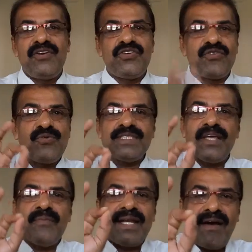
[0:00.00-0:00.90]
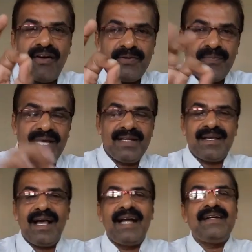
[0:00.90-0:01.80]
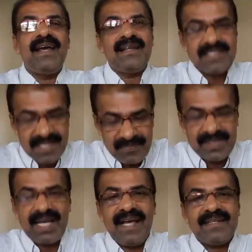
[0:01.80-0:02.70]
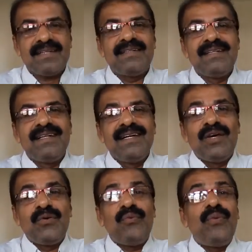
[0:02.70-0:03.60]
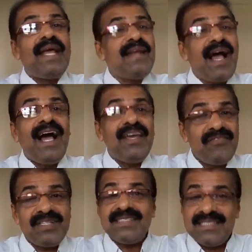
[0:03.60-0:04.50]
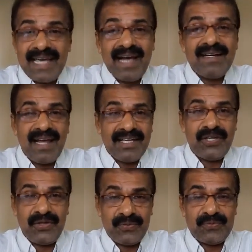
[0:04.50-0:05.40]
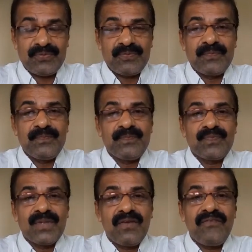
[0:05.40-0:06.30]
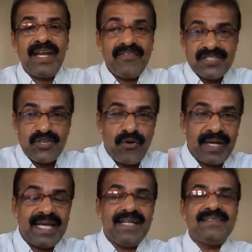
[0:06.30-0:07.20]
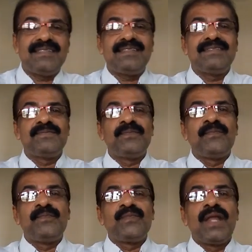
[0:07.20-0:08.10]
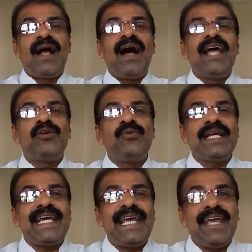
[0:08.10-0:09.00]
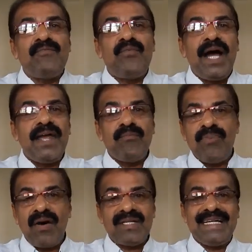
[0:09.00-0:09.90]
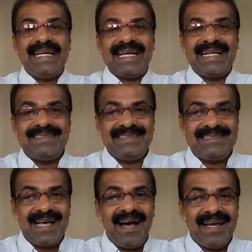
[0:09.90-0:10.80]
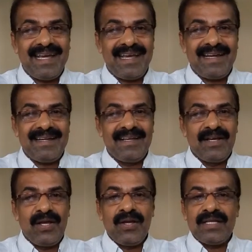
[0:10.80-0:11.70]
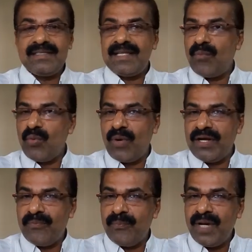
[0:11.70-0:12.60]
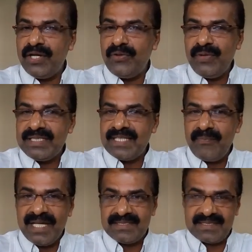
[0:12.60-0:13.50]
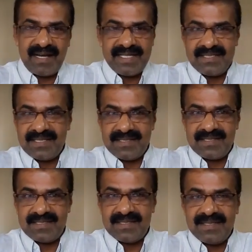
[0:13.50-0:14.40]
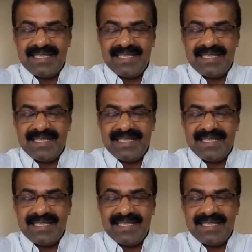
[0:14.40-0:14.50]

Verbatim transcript: He shows him an ointment and tells him that when I was young like you, when I was your age, I could keep my body agile, number one, by doing some exercises.